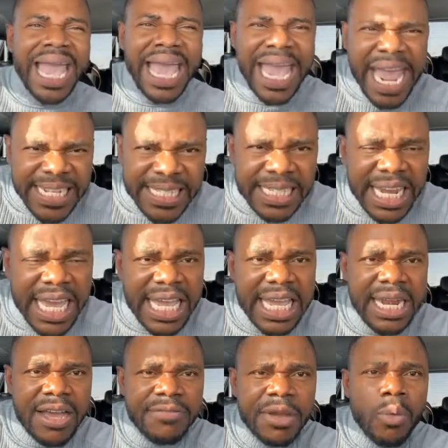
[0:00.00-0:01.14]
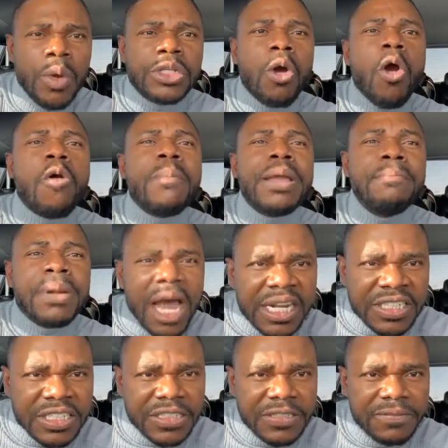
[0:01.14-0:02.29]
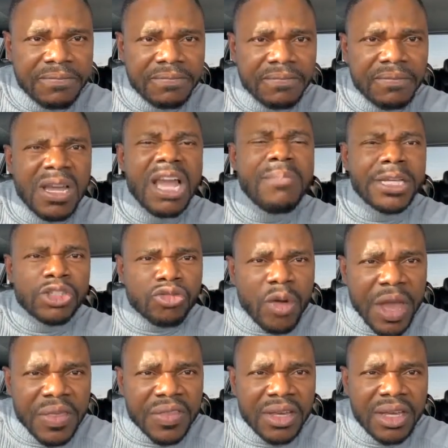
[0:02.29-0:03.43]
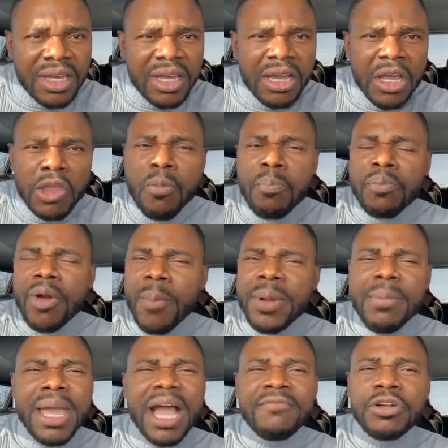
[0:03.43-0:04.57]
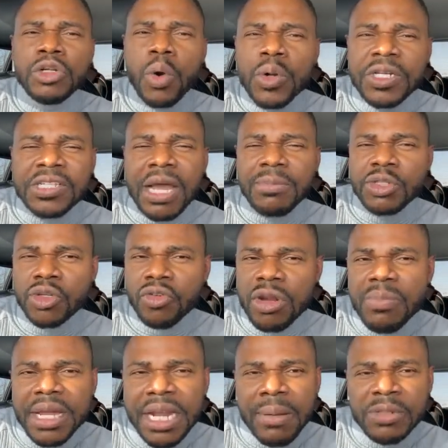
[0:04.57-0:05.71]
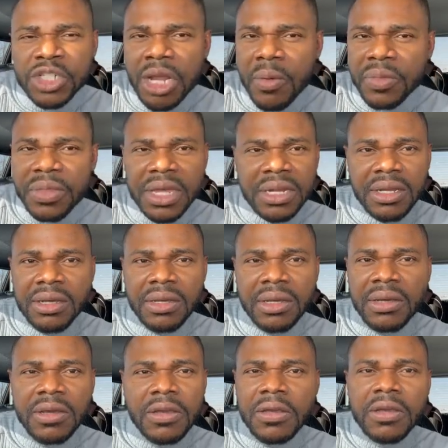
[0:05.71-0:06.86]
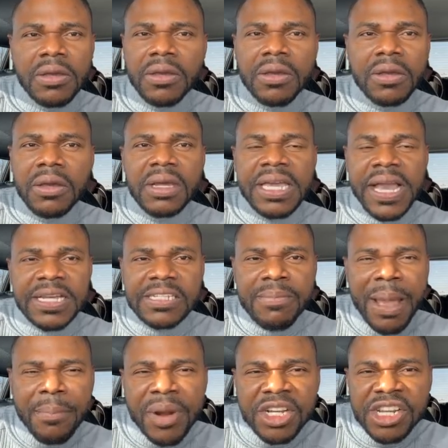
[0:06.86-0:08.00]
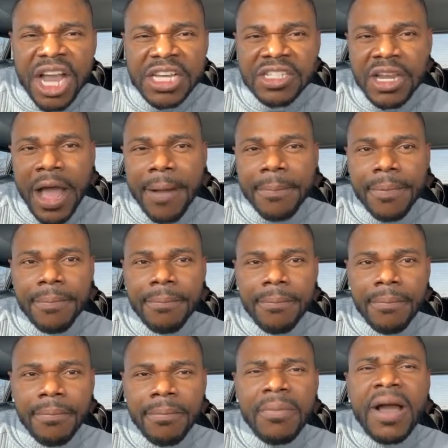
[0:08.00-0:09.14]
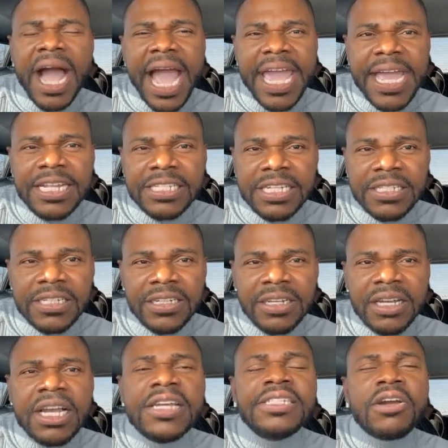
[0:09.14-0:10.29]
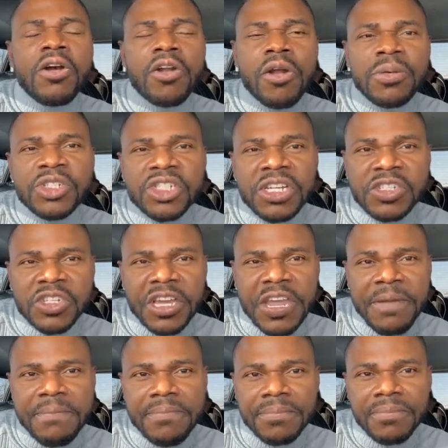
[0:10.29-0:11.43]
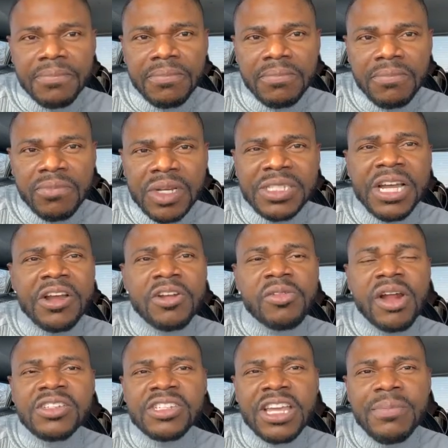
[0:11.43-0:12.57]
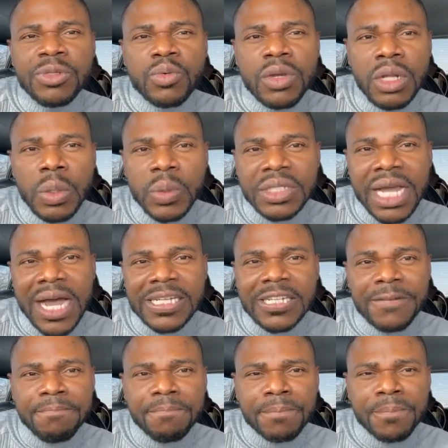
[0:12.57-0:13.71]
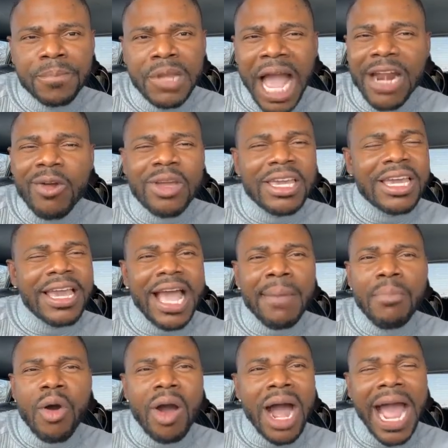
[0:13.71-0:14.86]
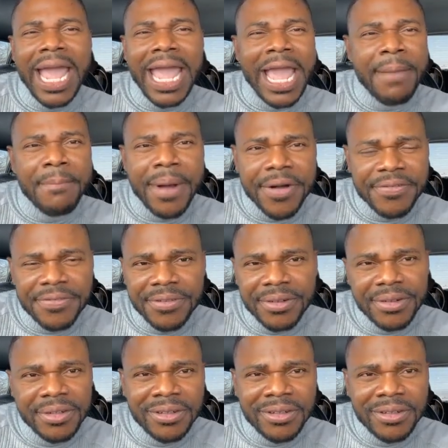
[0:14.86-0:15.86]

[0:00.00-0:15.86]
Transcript: I hate the E-Levy with all my blood and my strength. You probably may have noticed I'm screaming, I'm shouting. Yes, my pressure is up. I hate it. It's a corruption scheme. It's a grand scheme to elude us. I don't care about IMF.